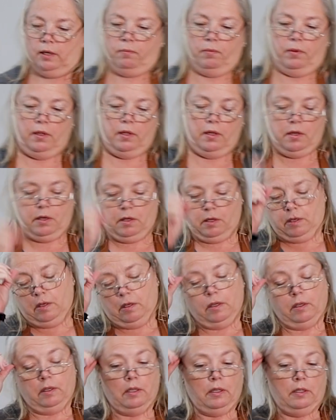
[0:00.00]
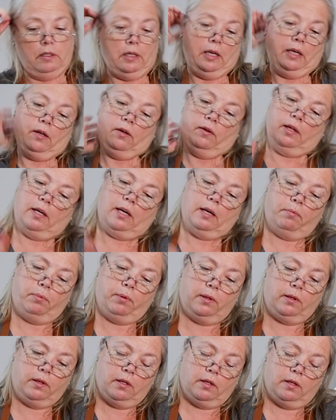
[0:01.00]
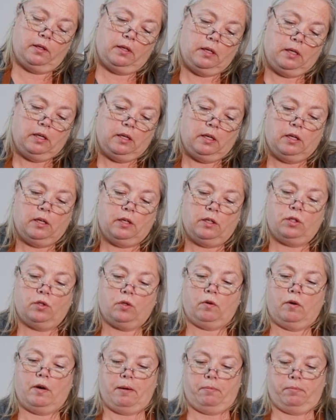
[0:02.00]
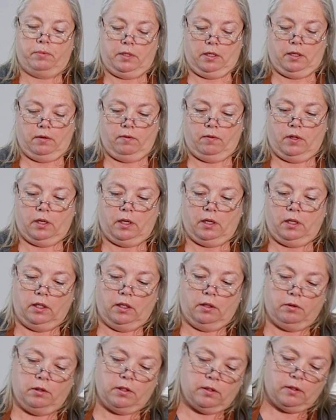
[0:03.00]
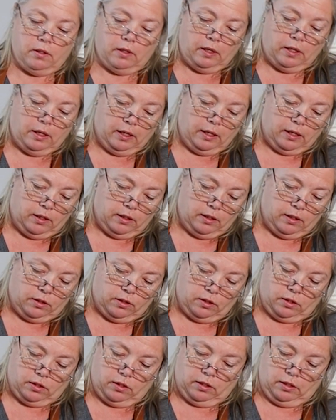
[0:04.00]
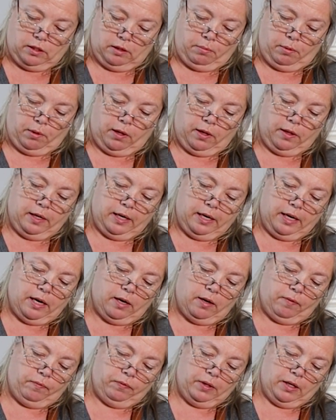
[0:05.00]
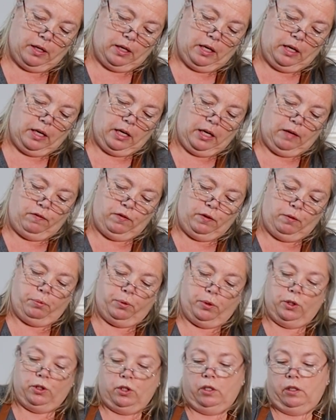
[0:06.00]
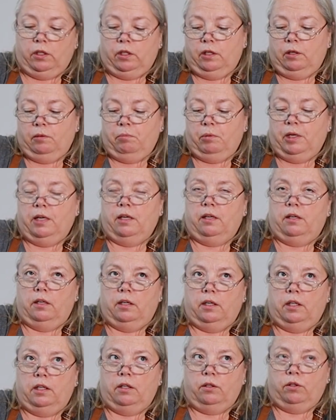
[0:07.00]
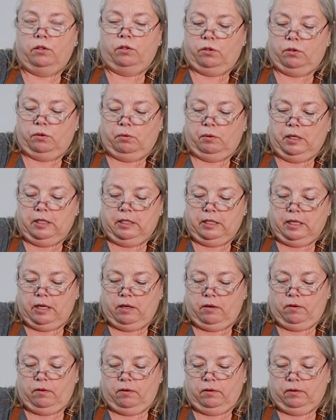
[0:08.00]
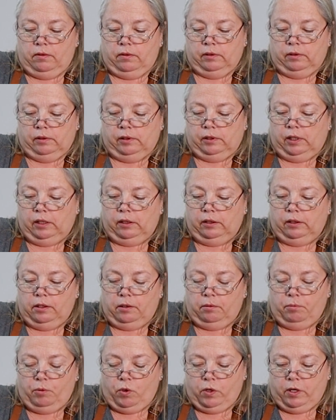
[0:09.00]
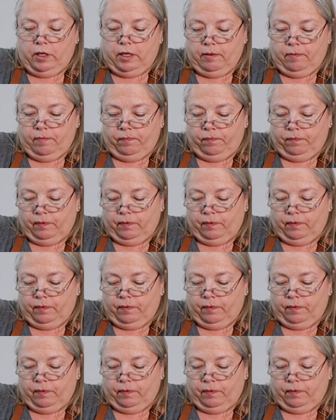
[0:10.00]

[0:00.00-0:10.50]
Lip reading: up the container that I put the scraps in of the onions. Just dump all that out. If you push a little bit, it'll squeeze out a little more,